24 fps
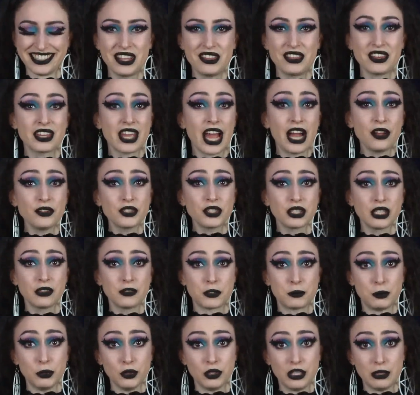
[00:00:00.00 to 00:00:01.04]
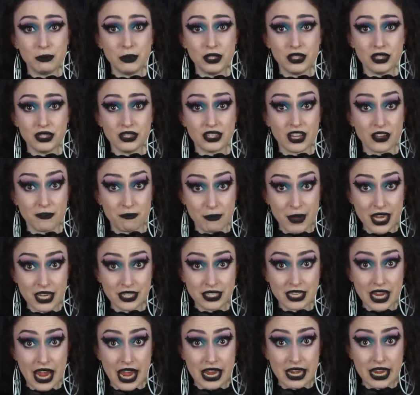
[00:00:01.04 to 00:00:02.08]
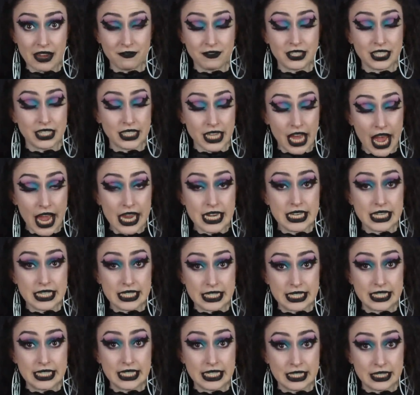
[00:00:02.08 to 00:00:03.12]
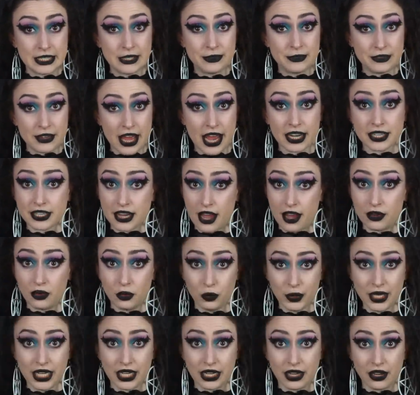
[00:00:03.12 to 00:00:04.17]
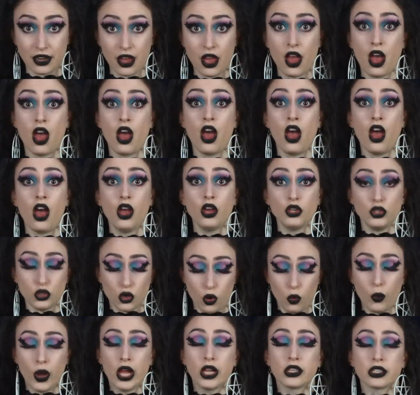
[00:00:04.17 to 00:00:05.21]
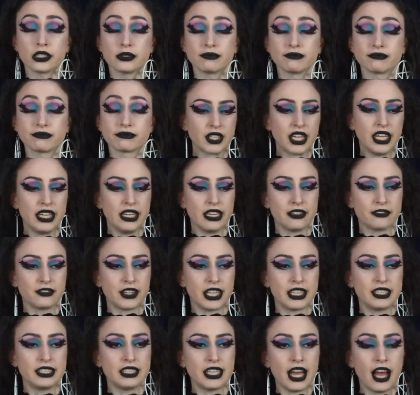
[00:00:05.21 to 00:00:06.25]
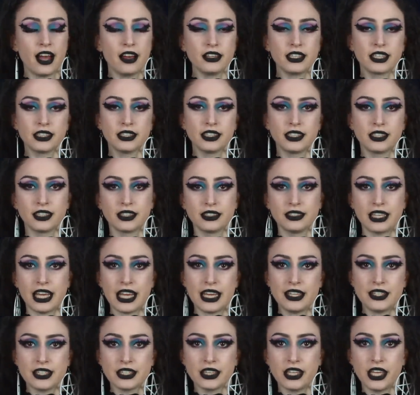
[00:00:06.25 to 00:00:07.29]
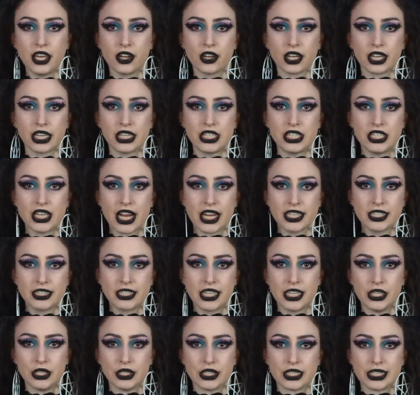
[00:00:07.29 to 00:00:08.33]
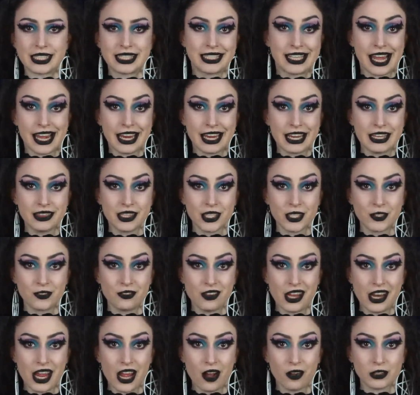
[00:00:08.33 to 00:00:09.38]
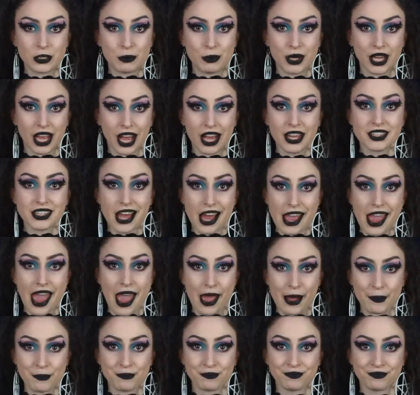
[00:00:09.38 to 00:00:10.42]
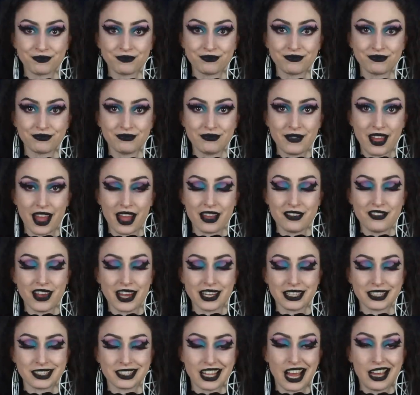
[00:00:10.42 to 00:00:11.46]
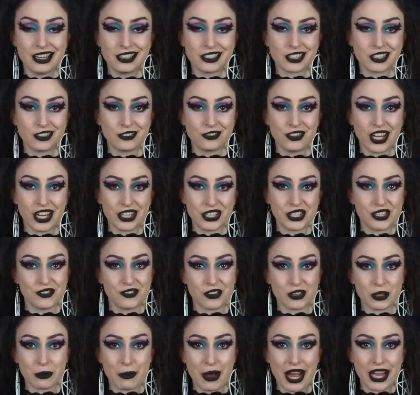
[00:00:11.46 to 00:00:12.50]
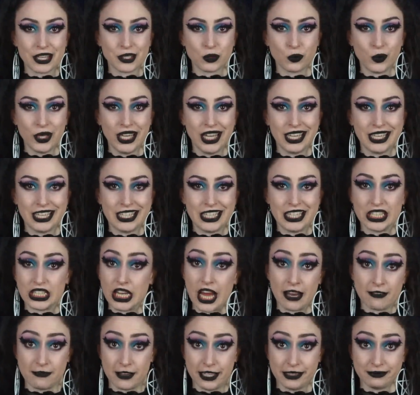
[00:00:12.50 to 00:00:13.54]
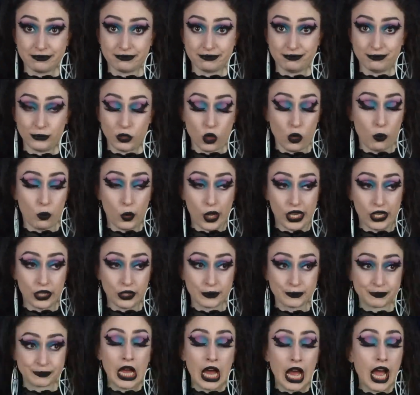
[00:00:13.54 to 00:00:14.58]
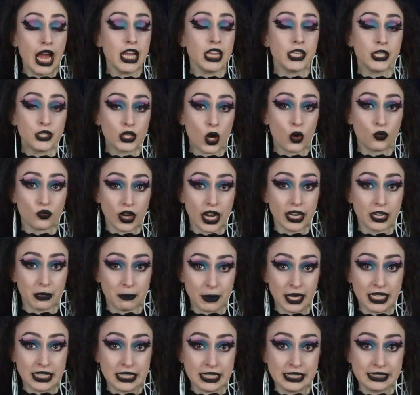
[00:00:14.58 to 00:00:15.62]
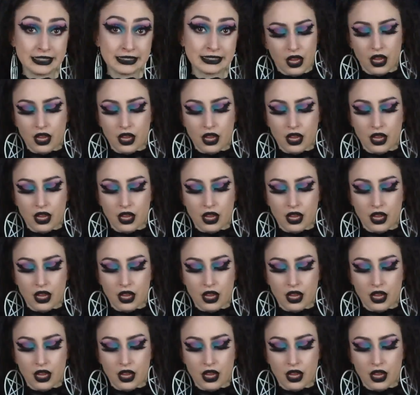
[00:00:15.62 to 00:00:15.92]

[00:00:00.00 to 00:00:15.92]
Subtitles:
The Council of Spooky Bitches have met and have decided it is in fact Halloween. You're welcome. And if I sound a little nasally or congested or sick in this video, it's because I am. I've had a sinus infection for the past week and it is not fun. No bueno. Highly don't recommend it.